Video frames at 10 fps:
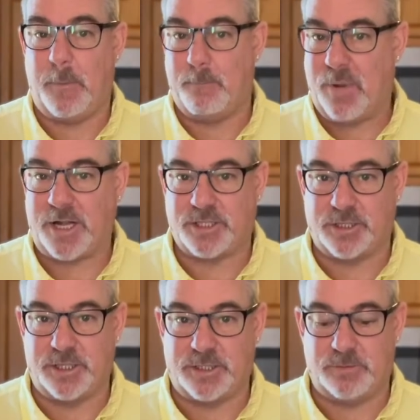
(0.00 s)

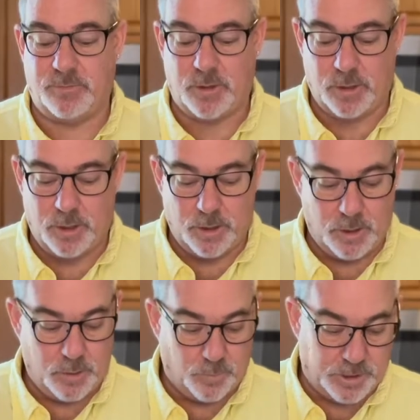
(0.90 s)
botulism,
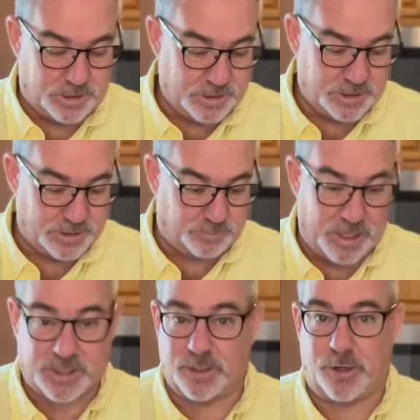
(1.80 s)
which is basically